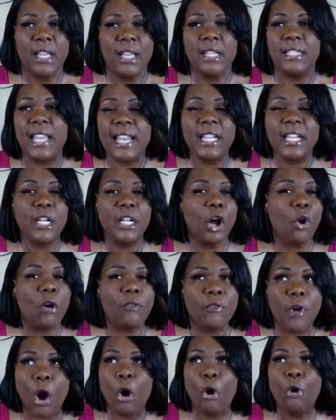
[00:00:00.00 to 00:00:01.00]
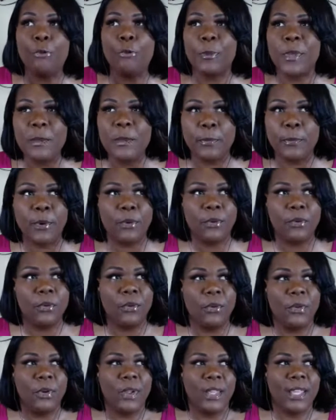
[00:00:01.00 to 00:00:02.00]
Letting go of old people,
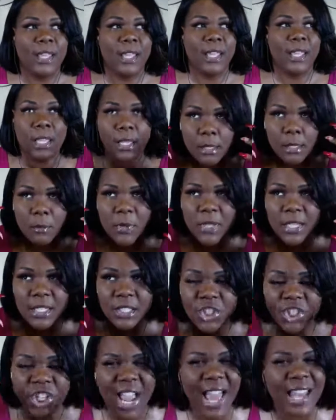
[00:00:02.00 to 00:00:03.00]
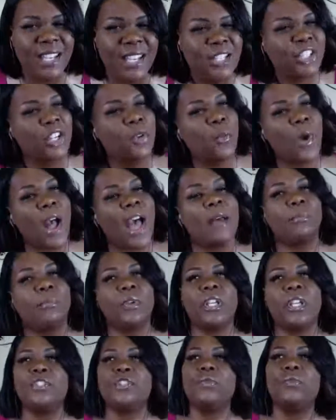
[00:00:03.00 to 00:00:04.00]
it can be challenging. Why?
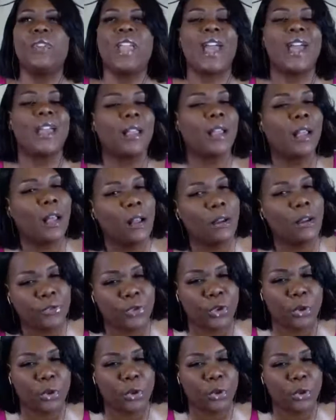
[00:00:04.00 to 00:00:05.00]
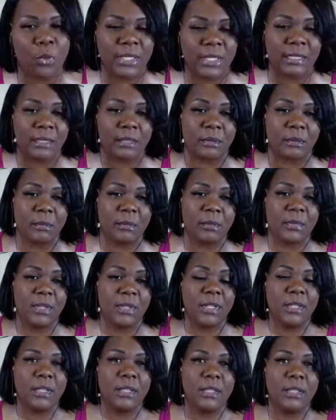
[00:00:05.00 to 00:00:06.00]
Because you've got comfortable with them.
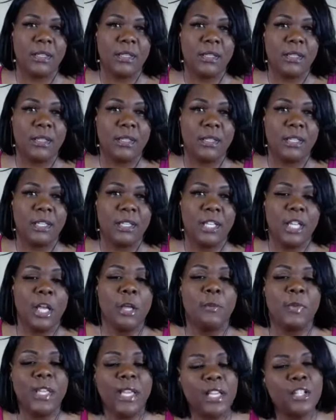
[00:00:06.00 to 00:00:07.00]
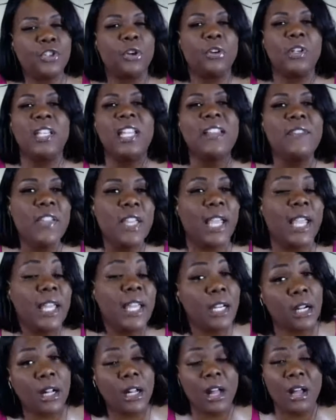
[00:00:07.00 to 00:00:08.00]
Because you're living
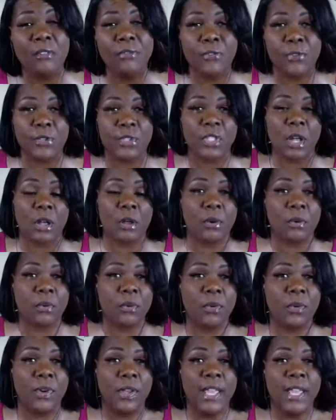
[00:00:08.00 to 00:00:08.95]
in a comfort zone.